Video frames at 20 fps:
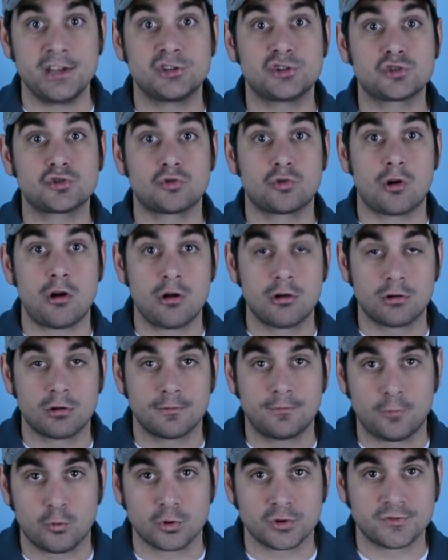stronger
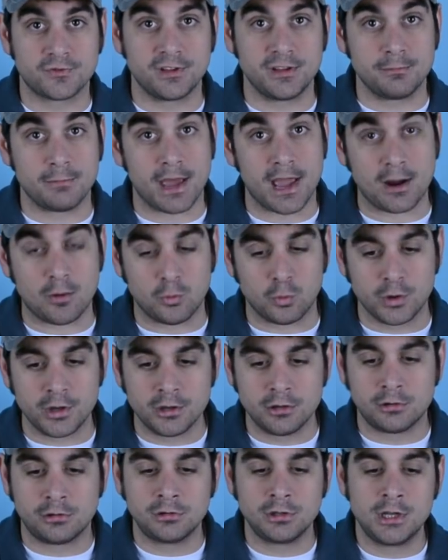force feedback
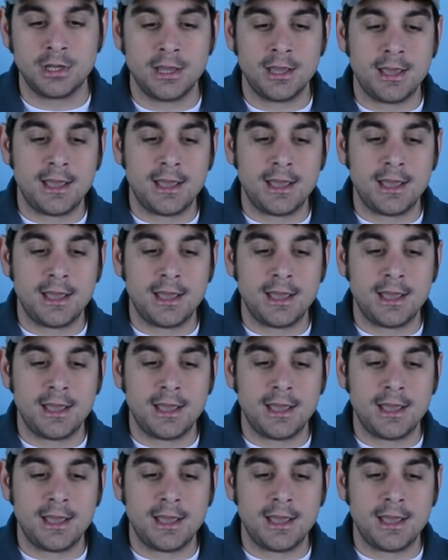wheel.